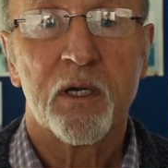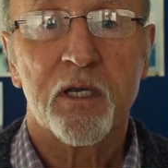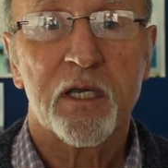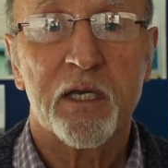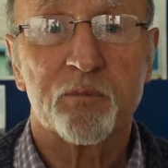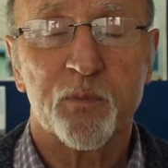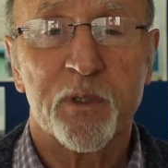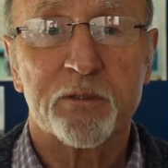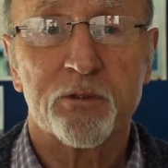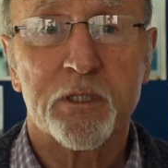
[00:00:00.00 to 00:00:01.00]
kit
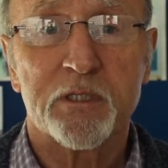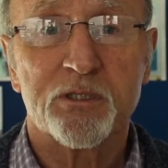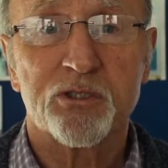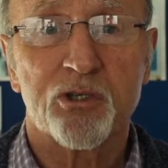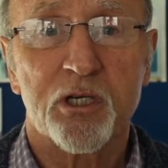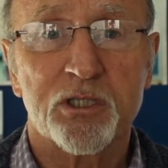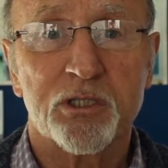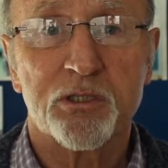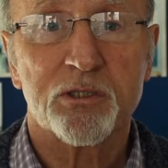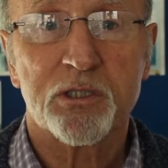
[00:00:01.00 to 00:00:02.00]
building
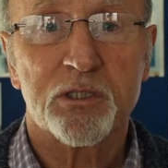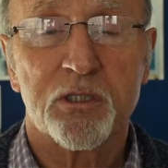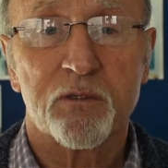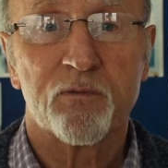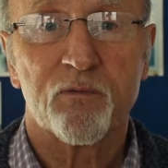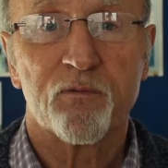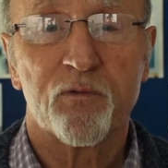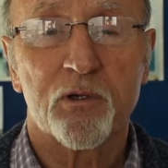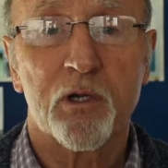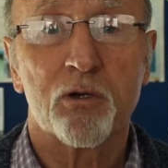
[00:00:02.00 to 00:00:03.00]
structures
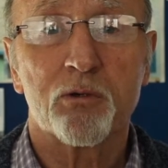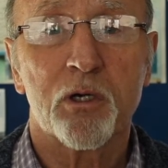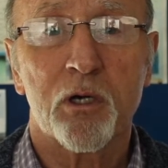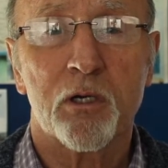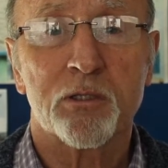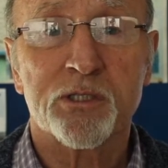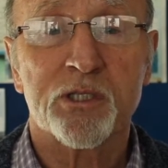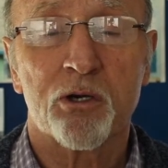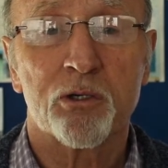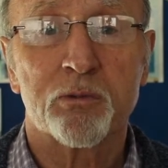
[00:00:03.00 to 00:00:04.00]
for low-cost
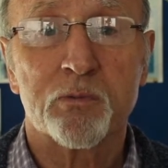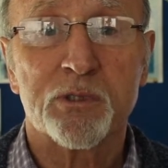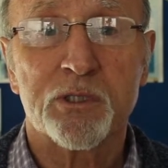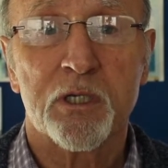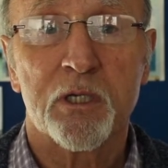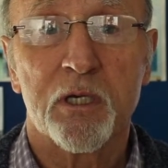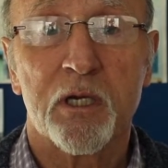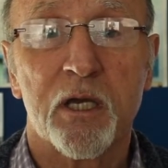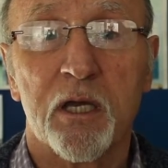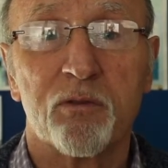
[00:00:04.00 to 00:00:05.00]
homes
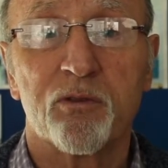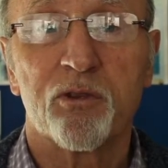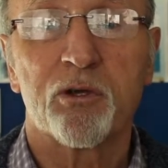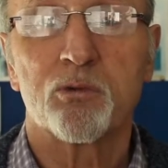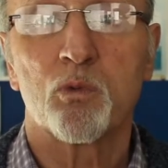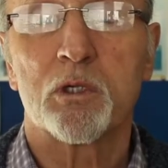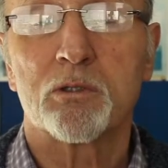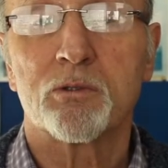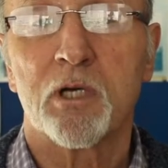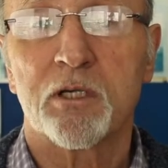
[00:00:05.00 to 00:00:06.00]
in third
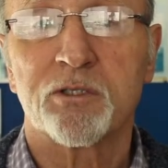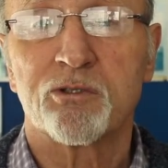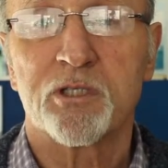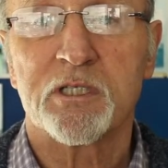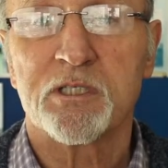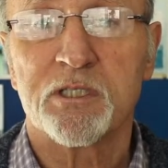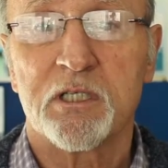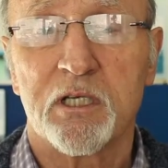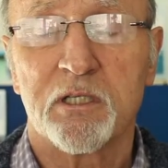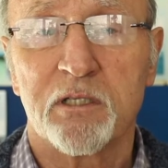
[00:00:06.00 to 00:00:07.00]
world countries
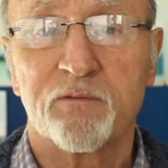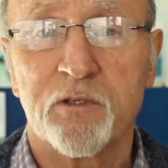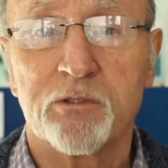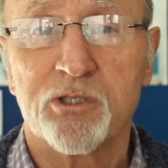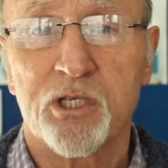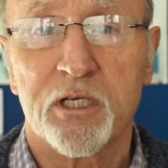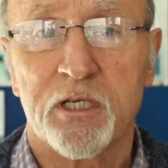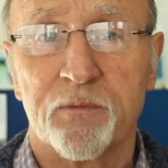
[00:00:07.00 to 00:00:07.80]
in the future.